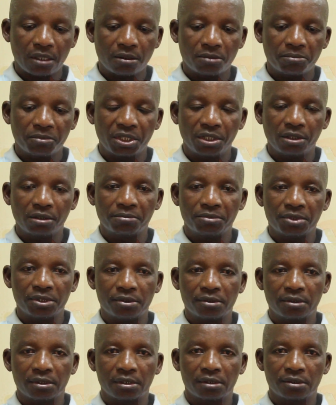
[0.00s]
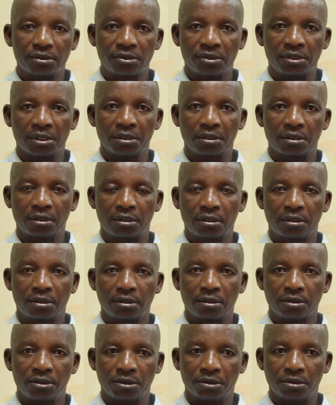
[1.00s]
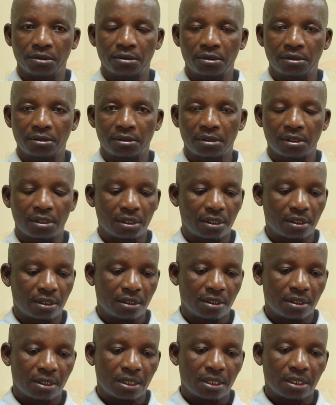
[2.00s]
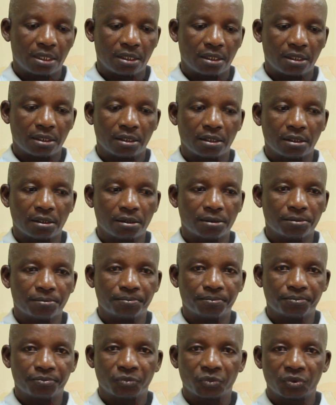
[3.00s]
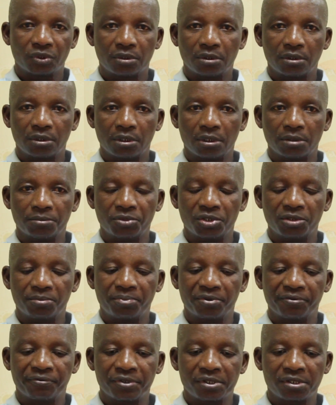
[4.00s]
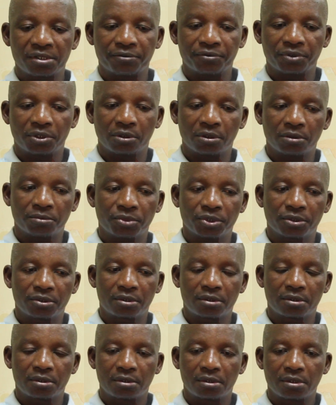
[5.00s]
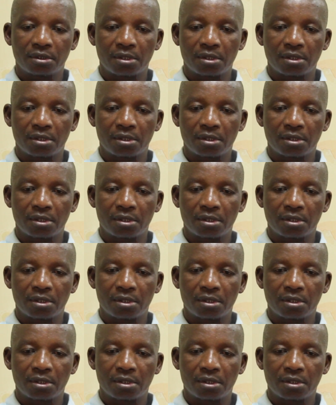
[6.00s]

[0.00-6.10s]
My name is Seth Gore. I'm a professor of economics